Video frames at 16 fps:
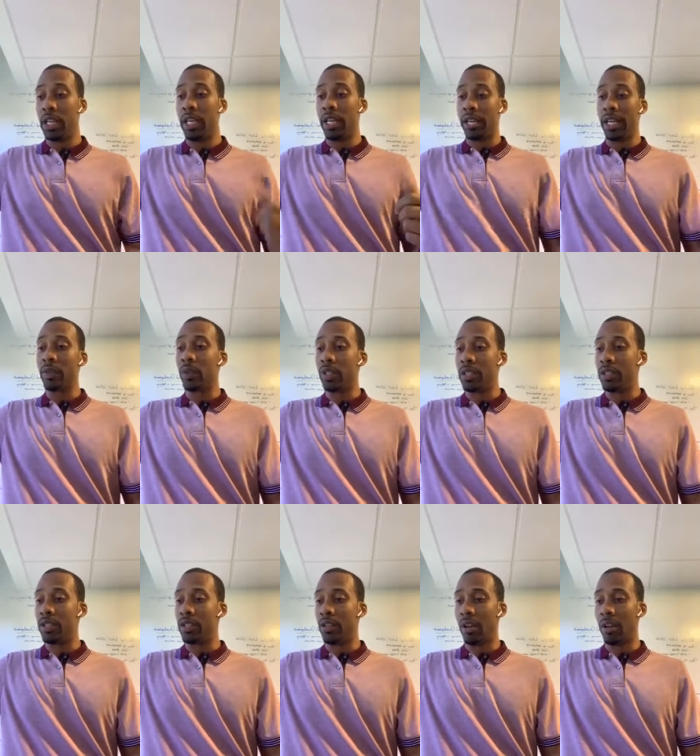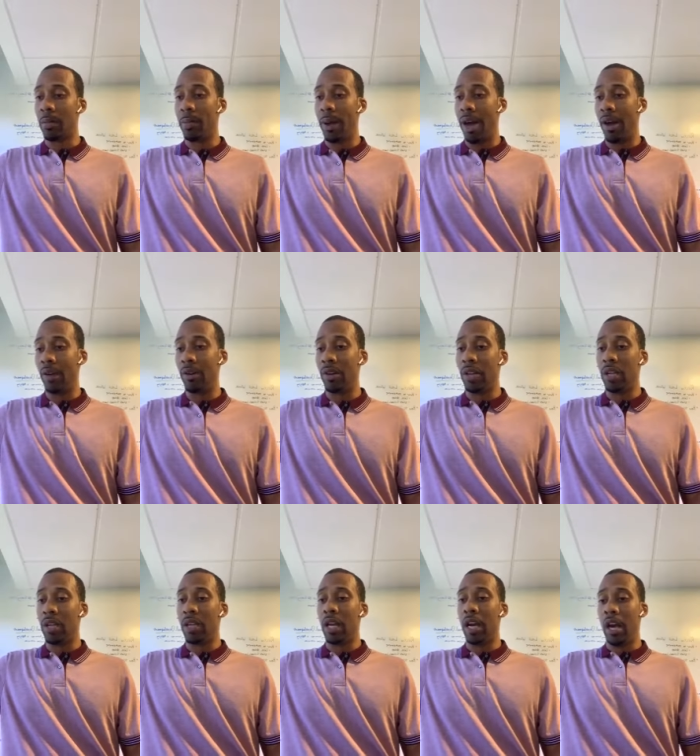And that's what this is all about.
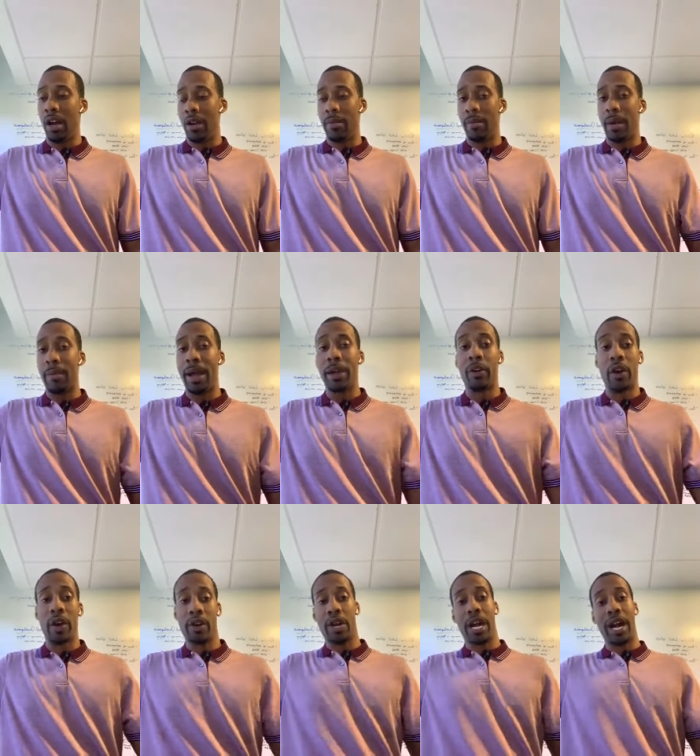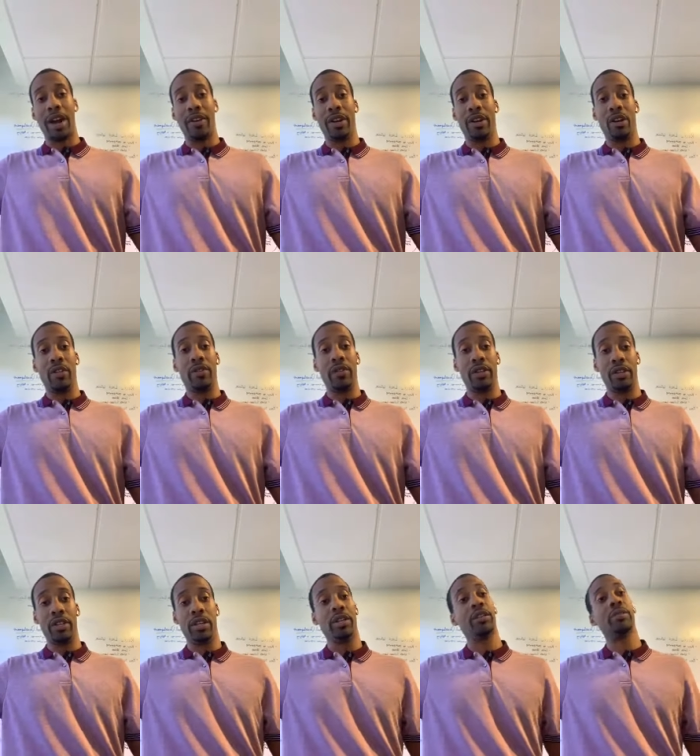Um, my background on hiring over the
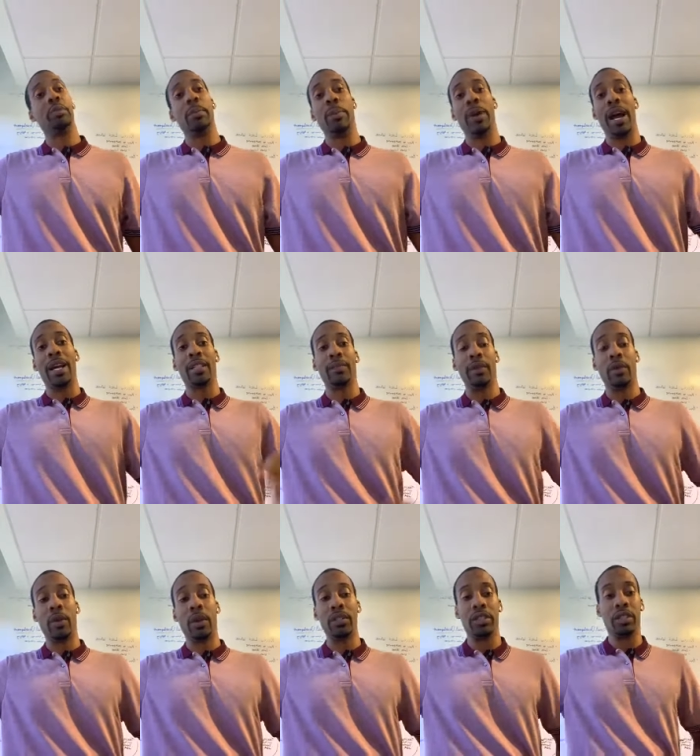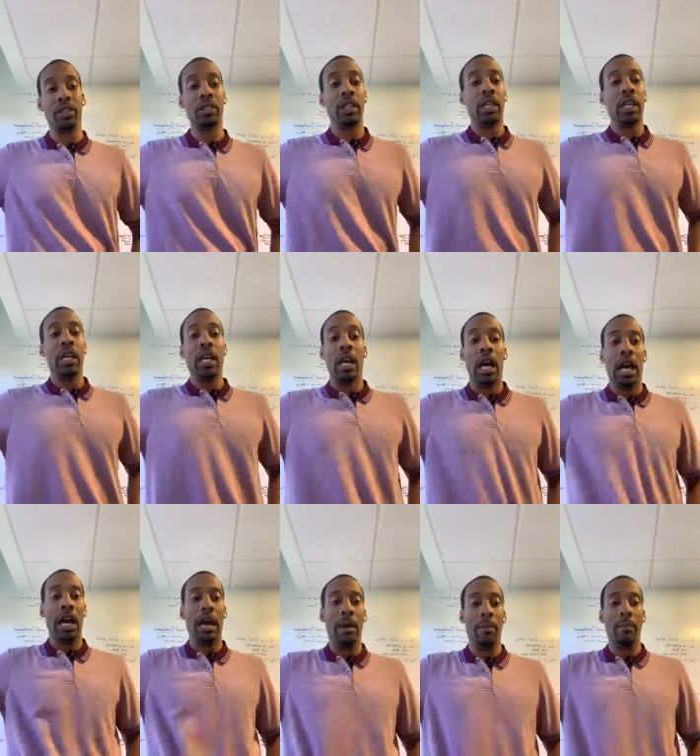years, people ask me questions
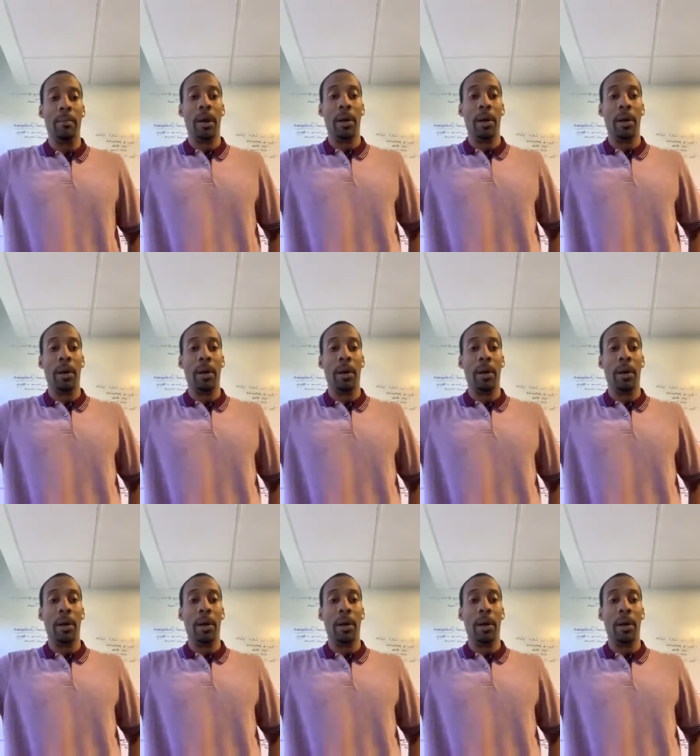um,